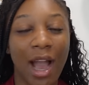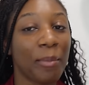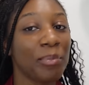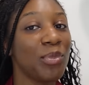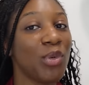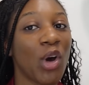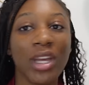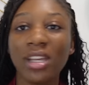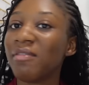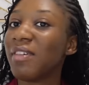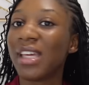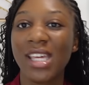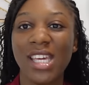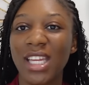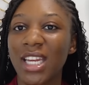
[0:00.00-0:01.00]
I'm not
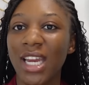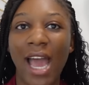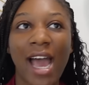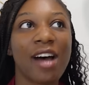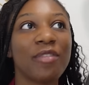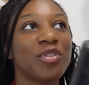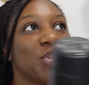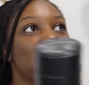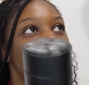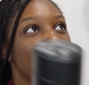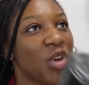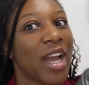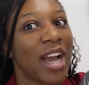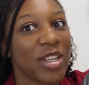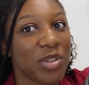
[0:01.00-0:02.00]
even kidding. I have to show
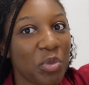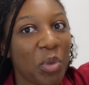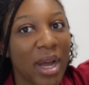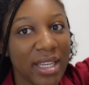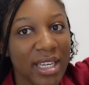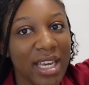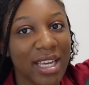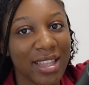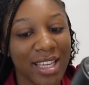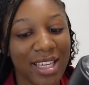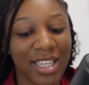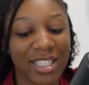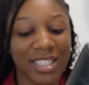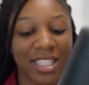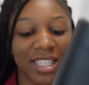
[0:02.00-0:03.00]
you guys one day in the
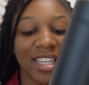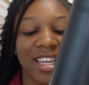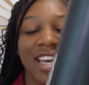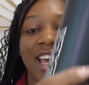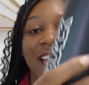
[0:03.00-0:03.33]
kitchen.